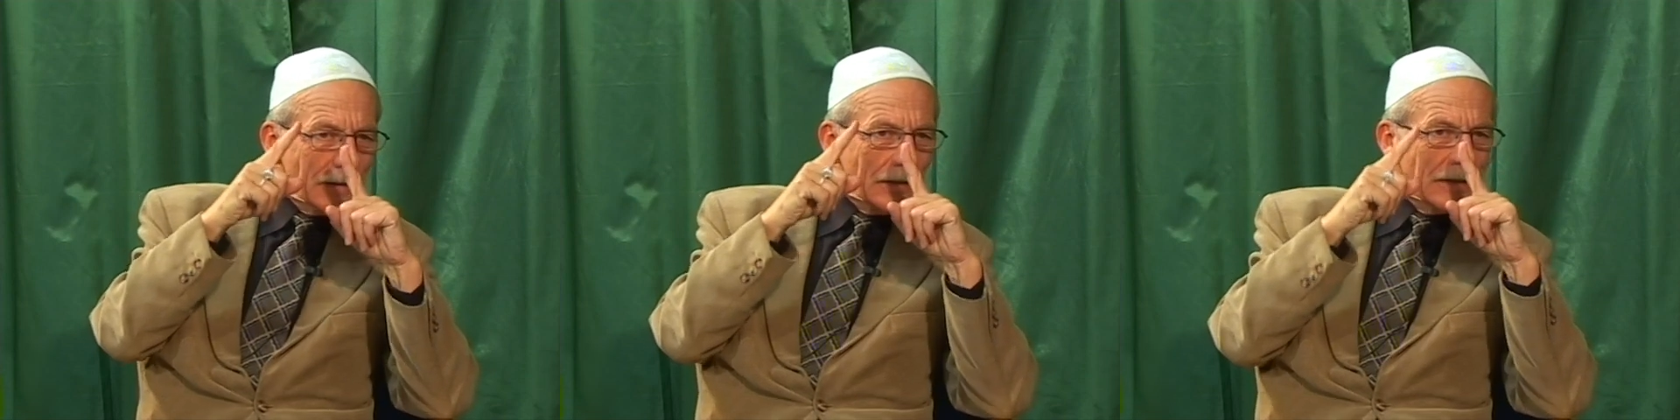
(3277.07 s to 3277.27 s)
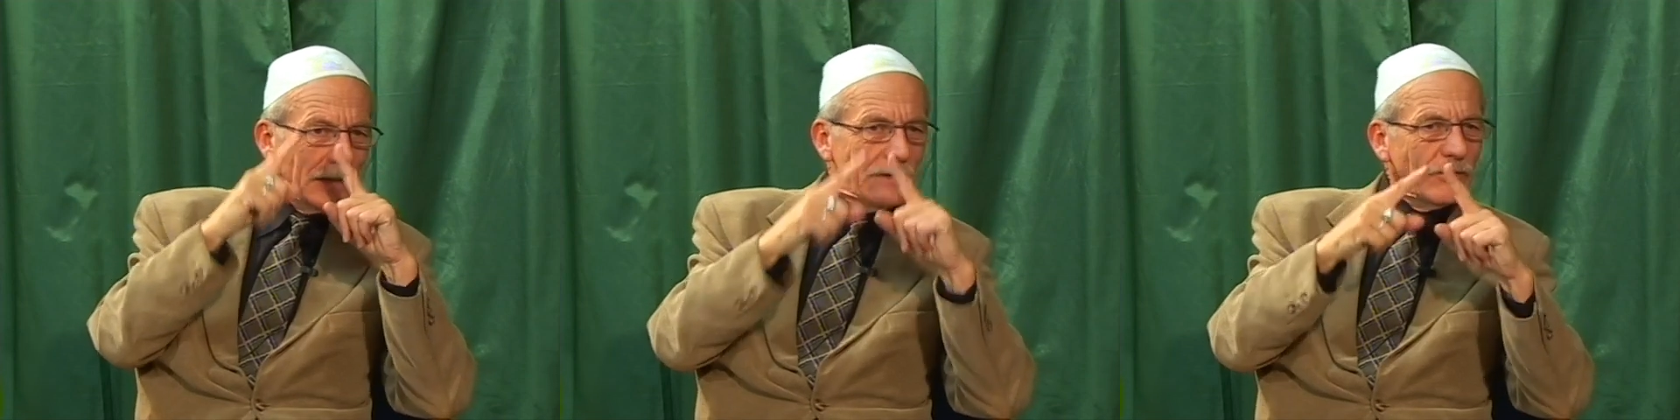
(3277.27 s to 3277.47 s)

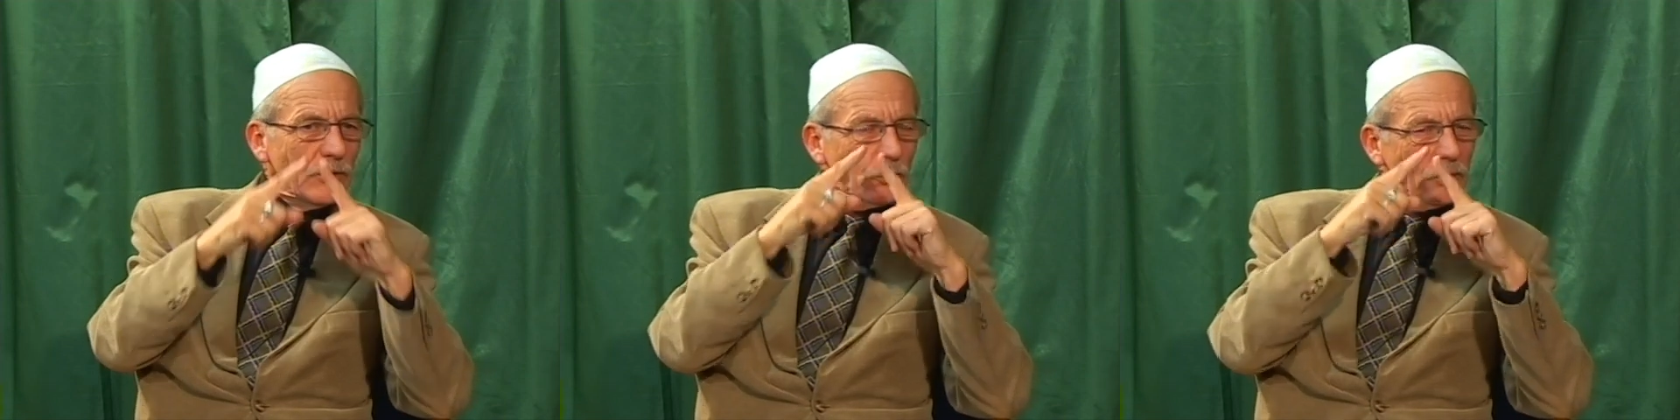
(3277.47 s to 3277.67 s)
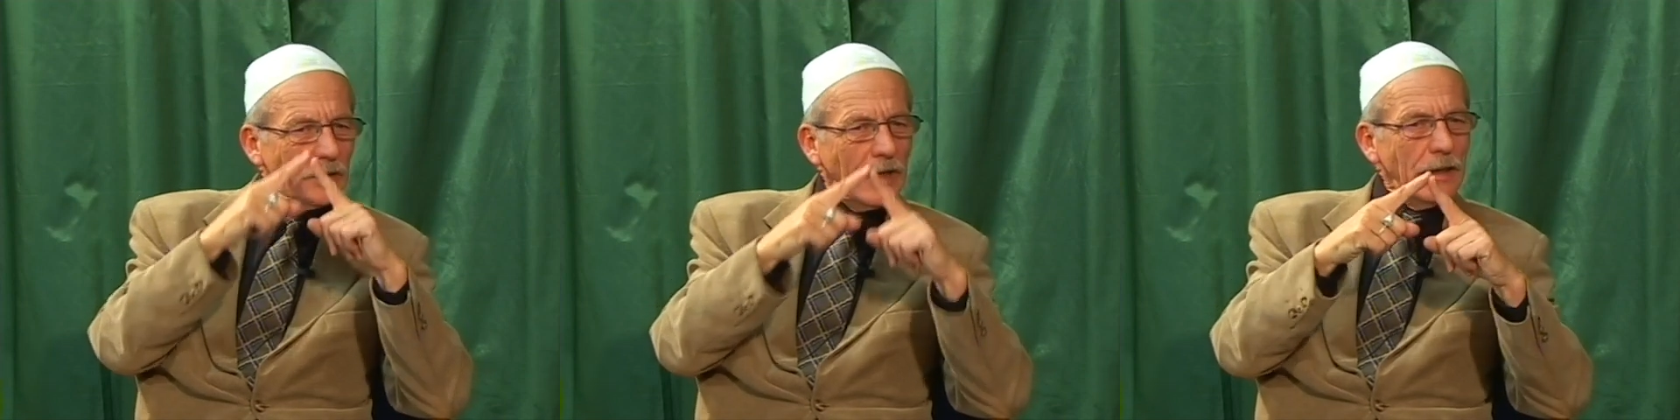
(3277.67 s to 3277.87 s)
even
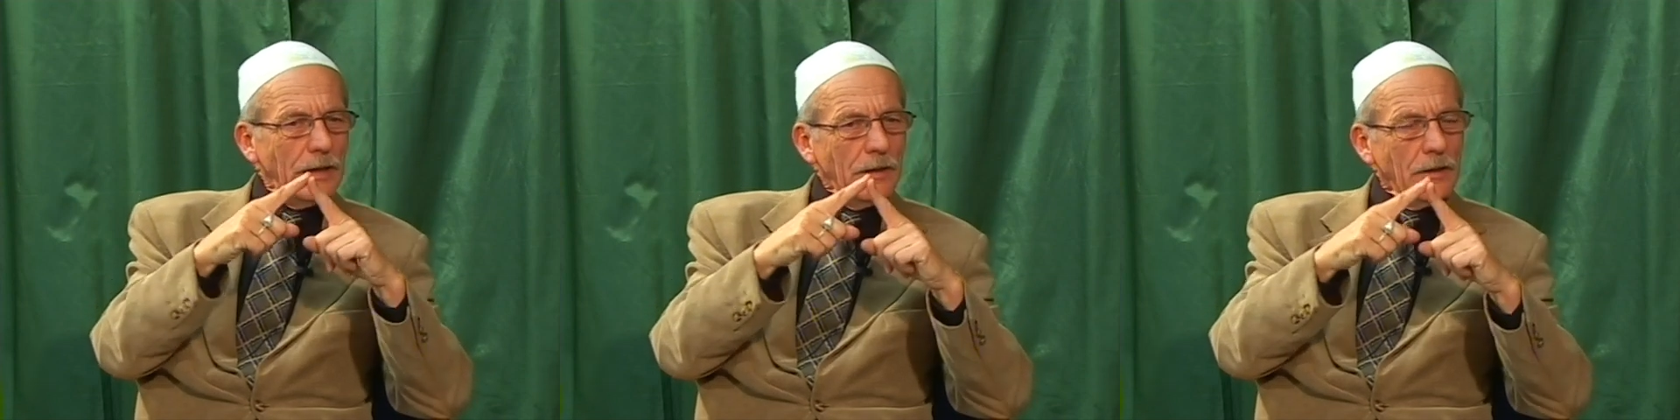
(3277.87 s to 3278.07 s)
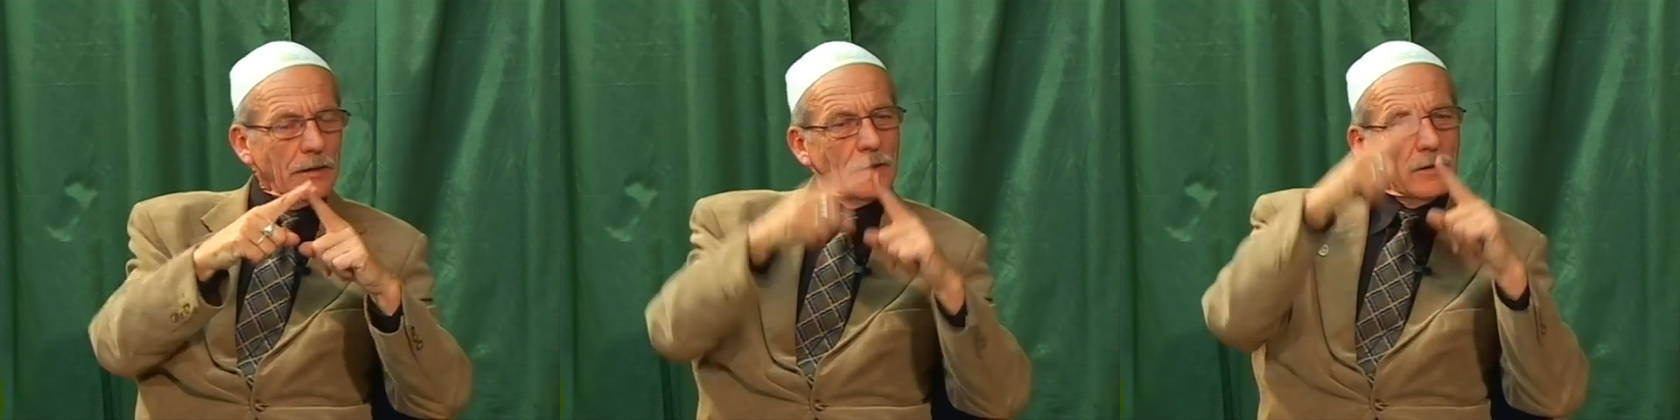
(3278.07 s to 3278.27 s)

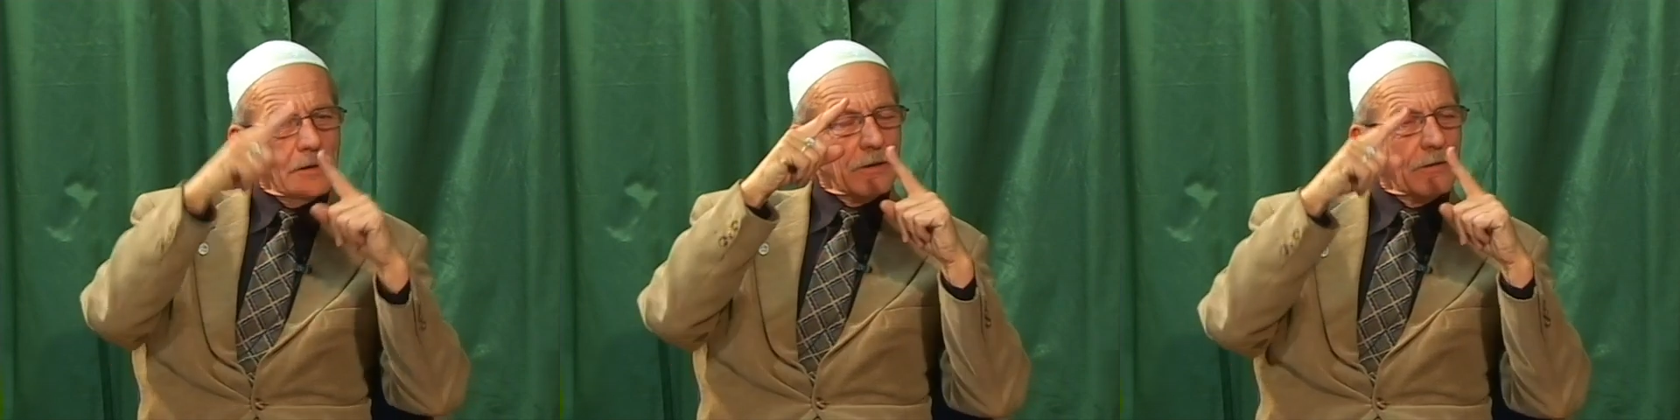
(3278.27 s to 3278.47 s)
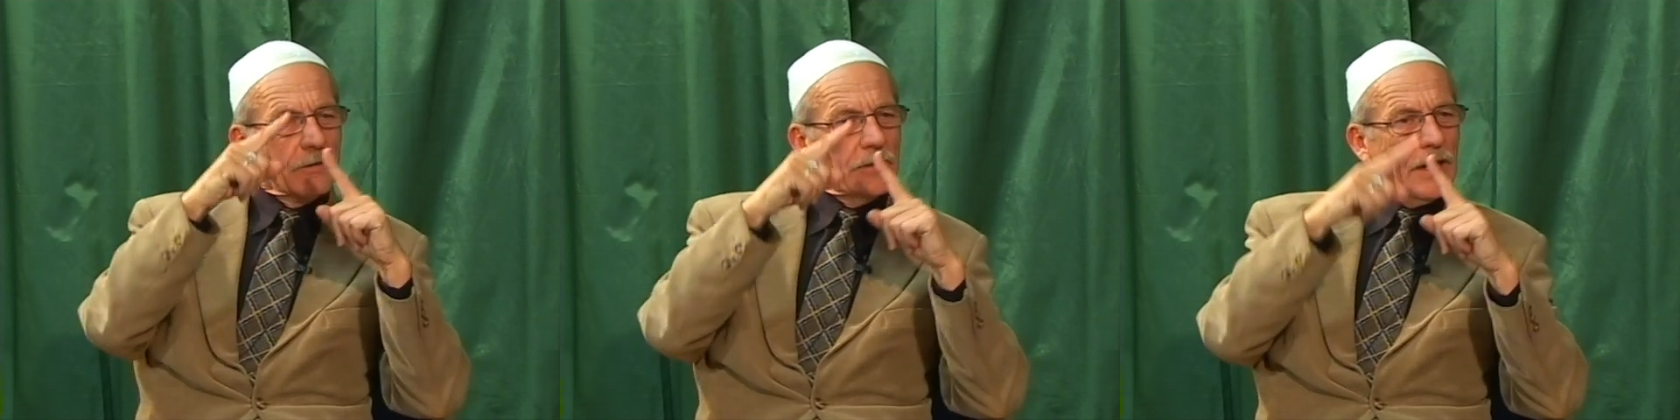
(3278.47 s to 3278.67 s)
today,
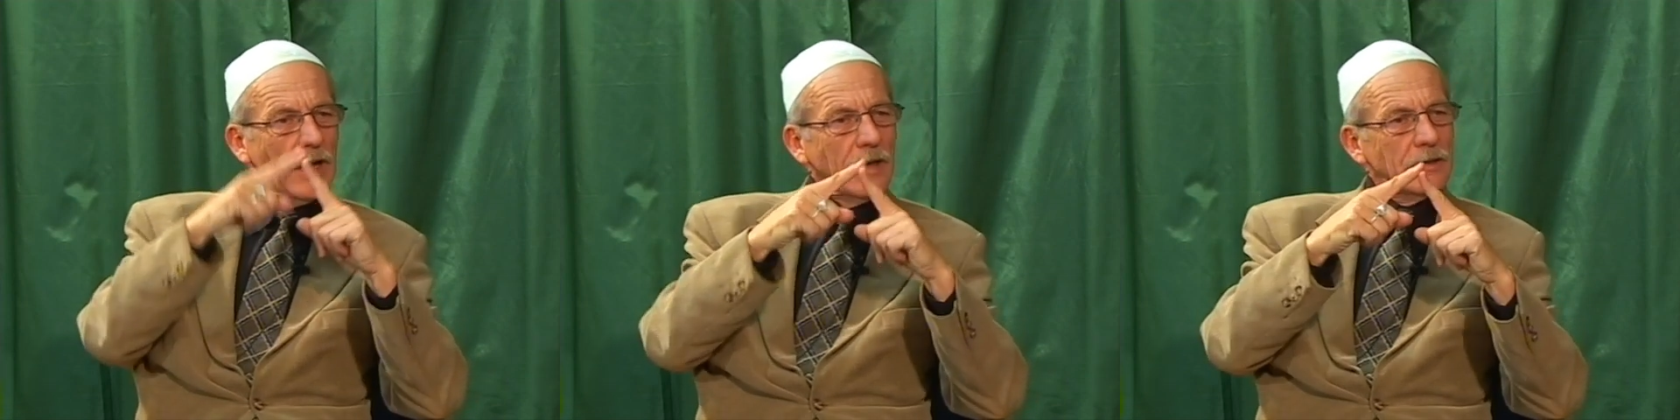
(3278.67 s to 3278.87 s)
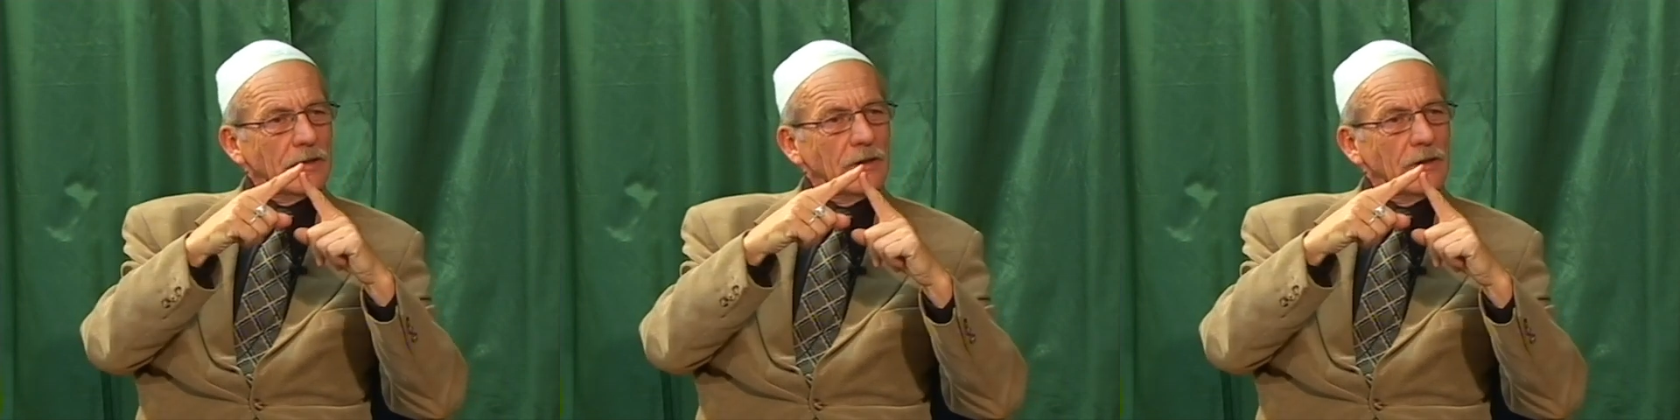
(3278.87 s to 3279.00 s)
that